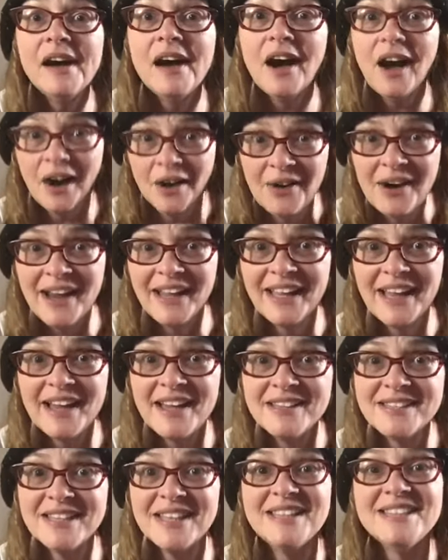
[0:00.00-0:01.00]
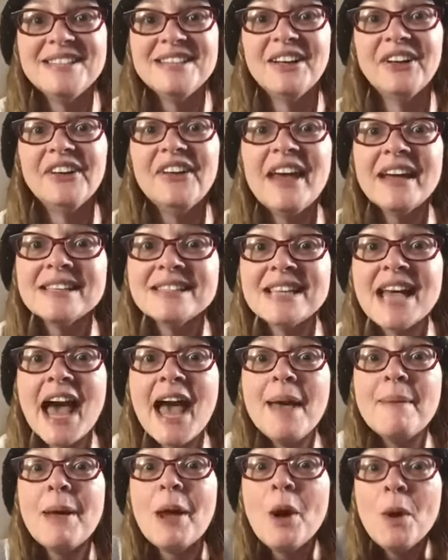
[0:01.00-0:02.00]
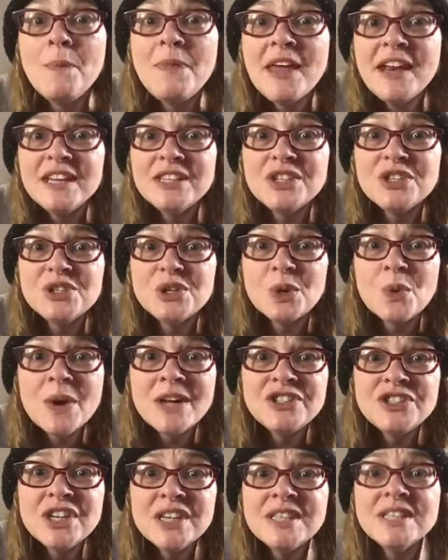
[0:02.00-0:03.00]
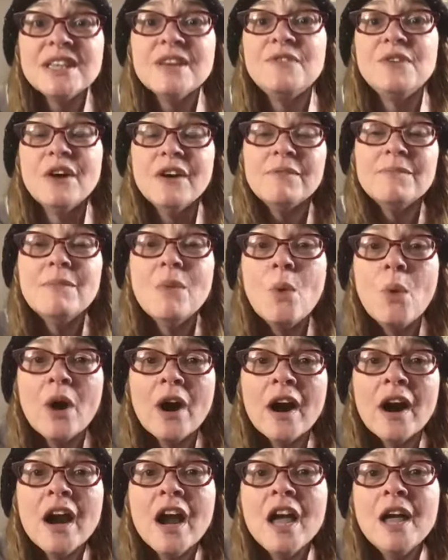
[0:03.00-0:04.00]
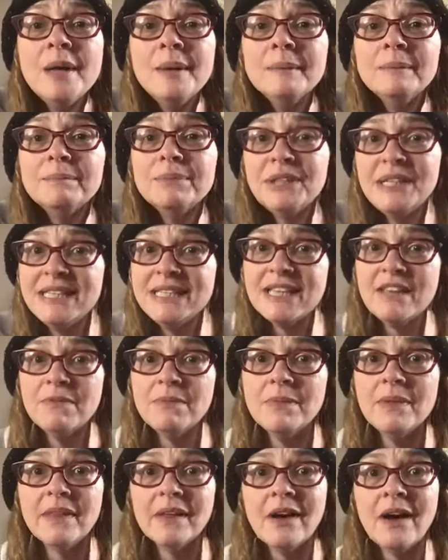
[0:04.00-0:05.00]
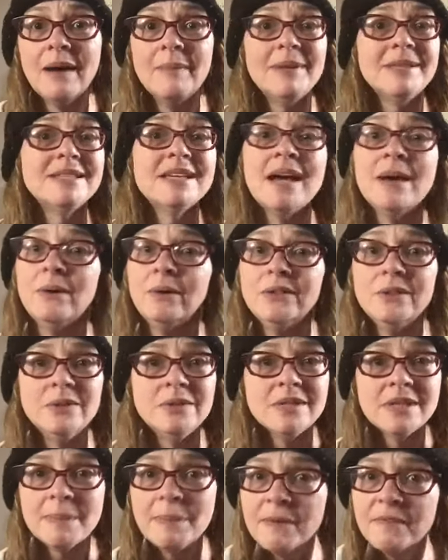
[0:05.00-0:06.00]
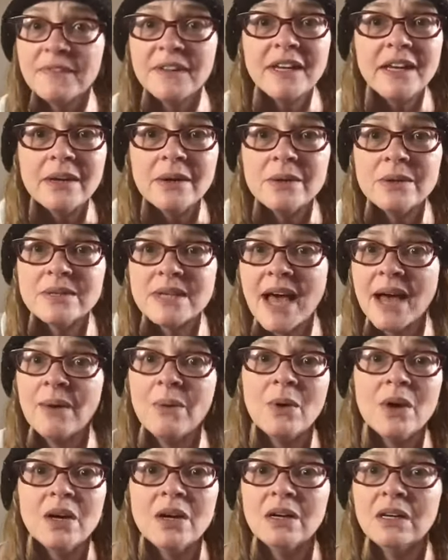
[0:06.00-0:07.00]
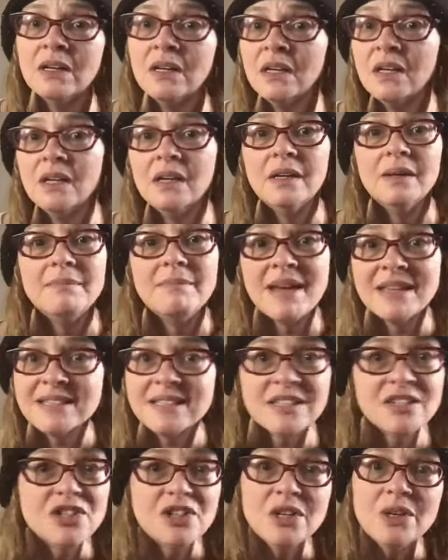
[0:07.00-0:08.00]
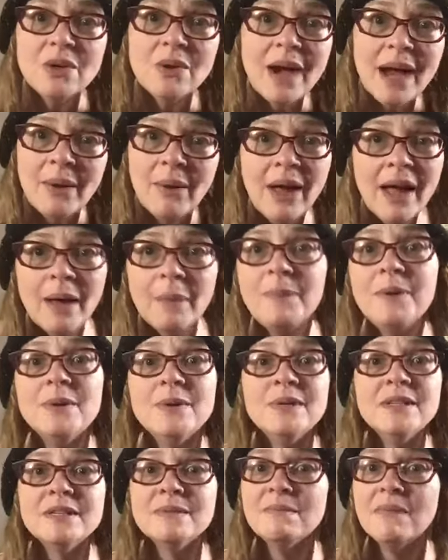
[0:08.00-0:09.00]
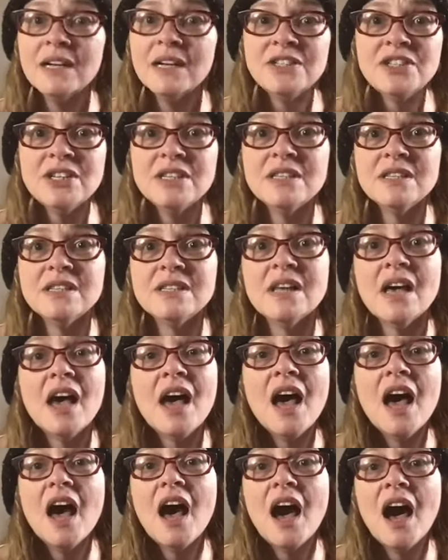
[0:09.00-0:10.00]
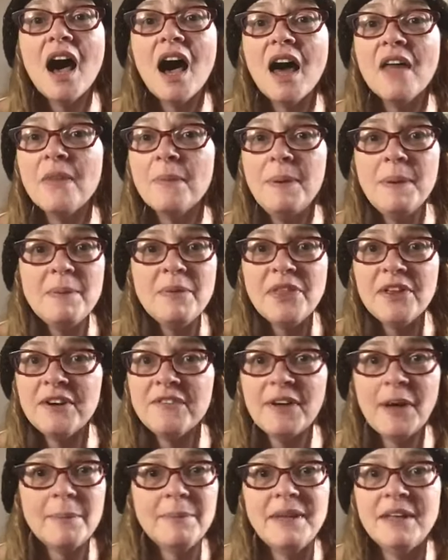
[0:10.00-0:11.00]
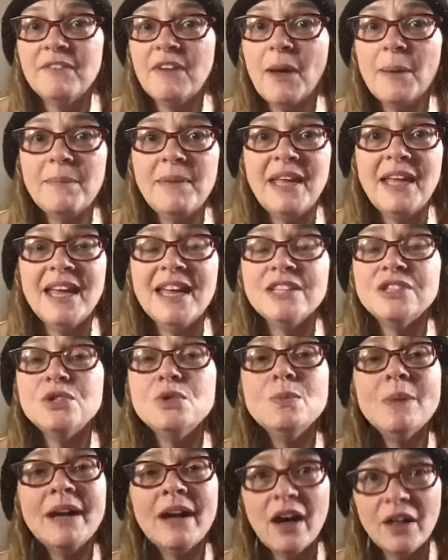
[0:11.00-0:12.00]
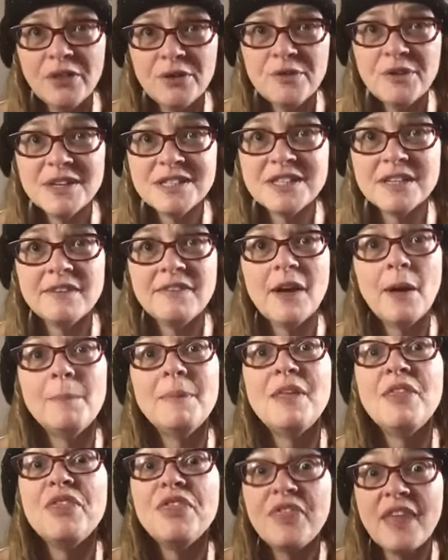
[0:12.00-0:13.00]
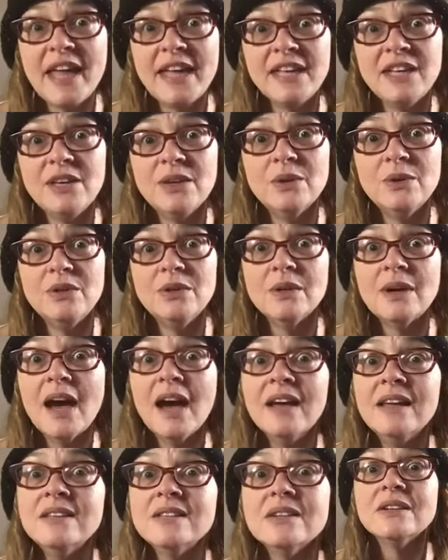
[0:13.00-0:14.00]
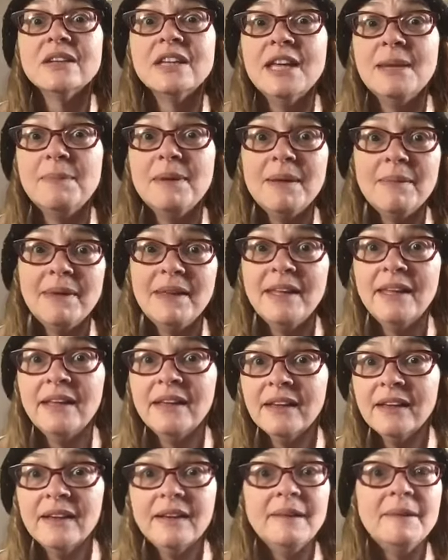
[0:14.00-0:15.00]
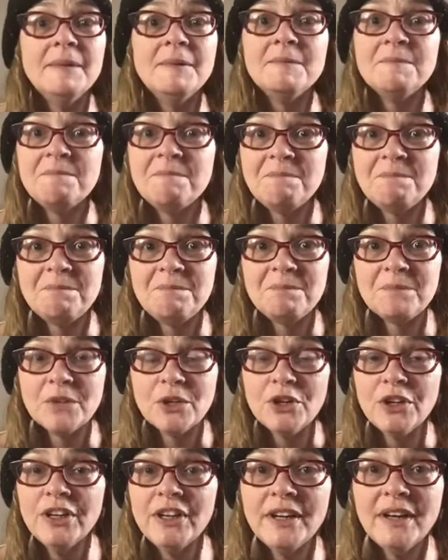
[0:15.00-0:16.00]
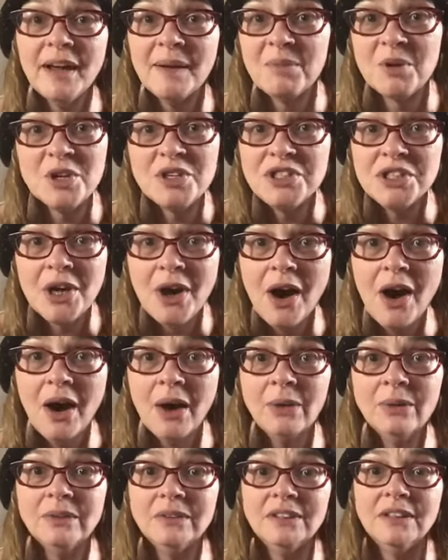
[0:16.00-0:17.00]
All right, guys, until next time, I hope that answered your questions. If you have more, please leave them in the comments. I will do separate videos. I will message you. I will help you as much as the people that have helped me have helped me. And to my author friends that have helped me, thank you. You guys keeping me good. I'm good to go.